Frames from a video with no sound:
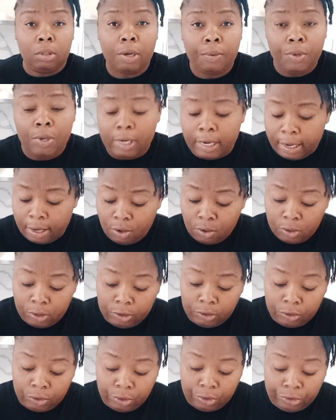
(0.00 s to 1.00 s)
Now you can
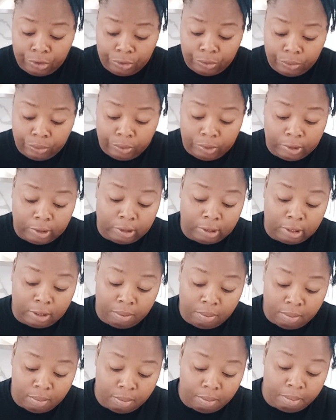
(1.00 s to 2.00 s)
also choose
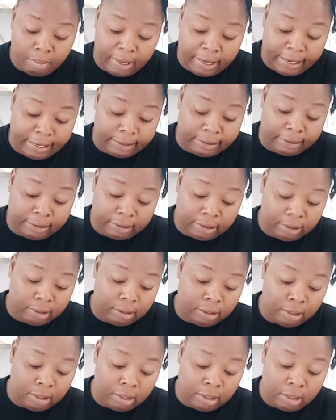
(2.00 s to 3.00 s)
to blend